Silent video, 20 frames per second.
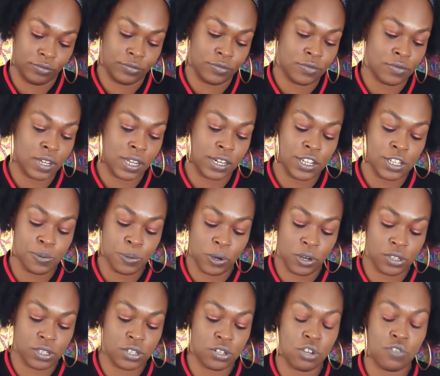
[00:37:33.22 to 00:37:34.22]
Now this
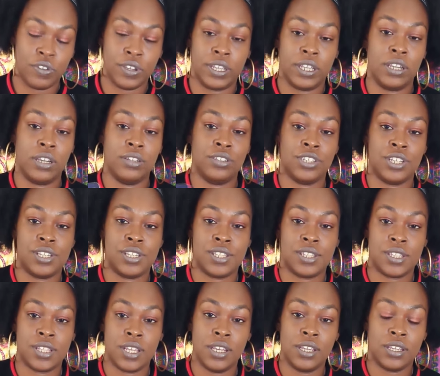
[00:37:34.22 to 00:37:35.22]
person over here just
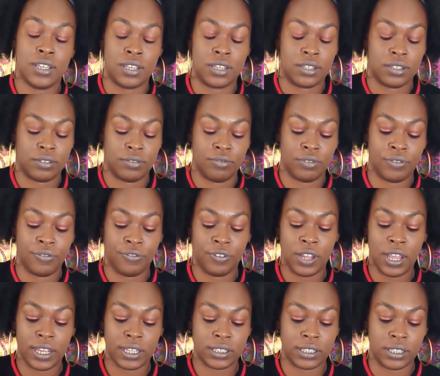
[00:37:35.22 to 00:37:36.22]
thinking,
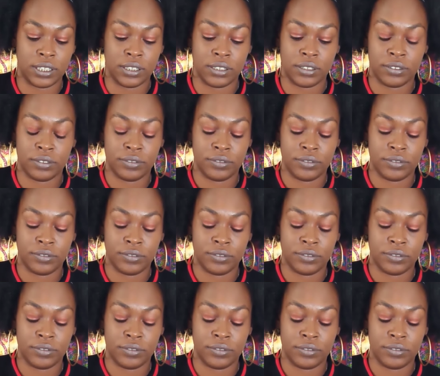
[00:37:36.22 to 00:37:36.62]
reflecting.